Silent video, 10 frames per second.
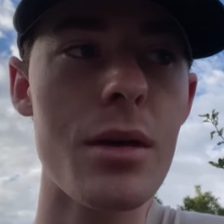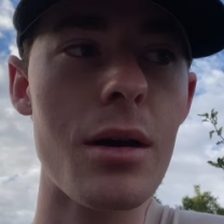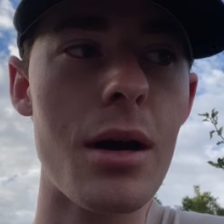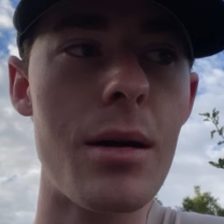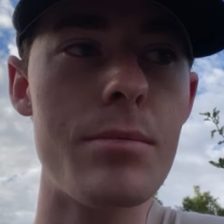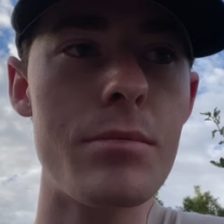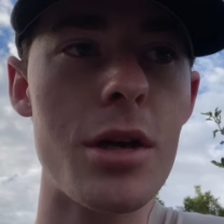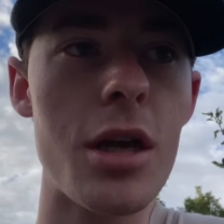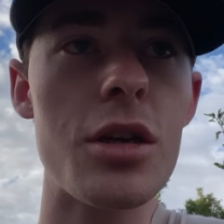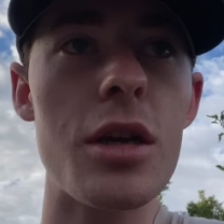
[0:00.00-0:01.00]

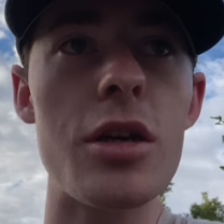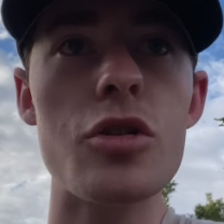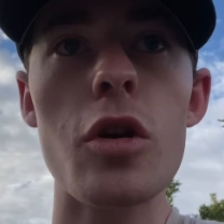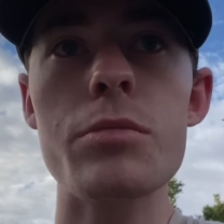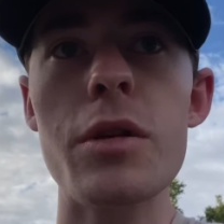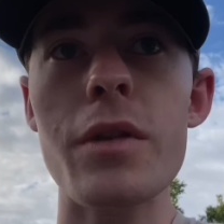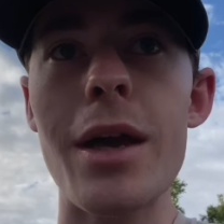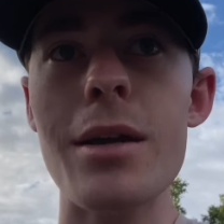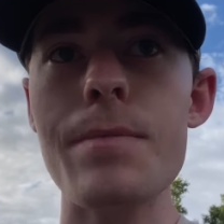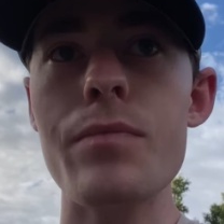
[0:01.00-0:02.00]
in terms of,
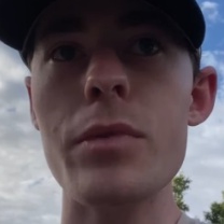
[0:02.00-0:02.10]
like,